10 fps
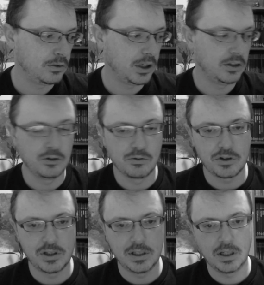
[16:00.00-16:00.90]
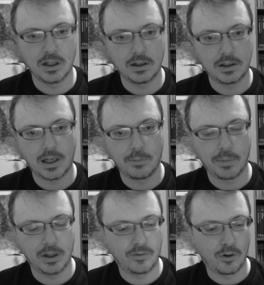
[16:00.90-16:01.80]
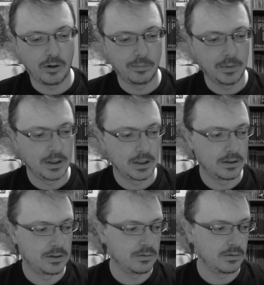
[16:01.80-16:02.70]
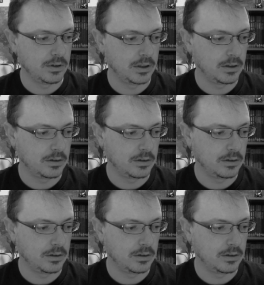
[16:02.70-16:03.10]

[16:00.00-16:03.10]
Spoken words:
you can use the campaign form to